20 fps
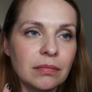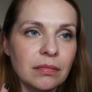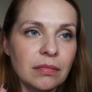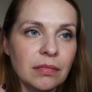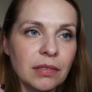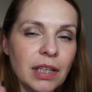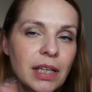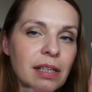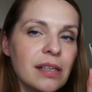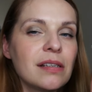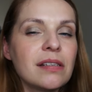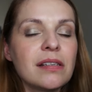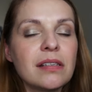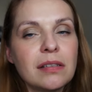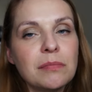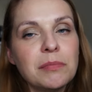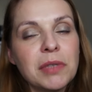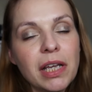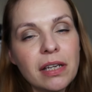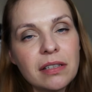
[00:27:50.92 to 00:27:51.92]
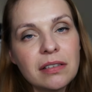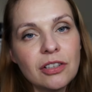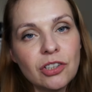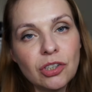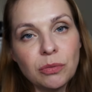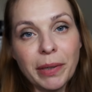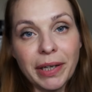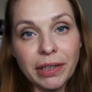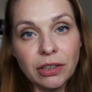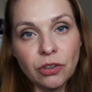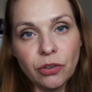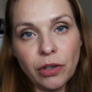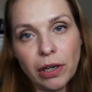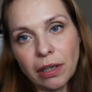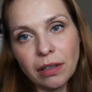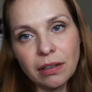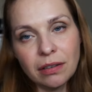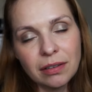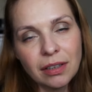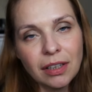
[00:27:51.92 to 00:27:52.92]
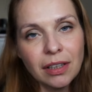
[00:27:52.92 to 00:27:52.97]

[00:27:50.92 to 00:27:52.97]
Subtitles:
doesn't seem like such a bad trade.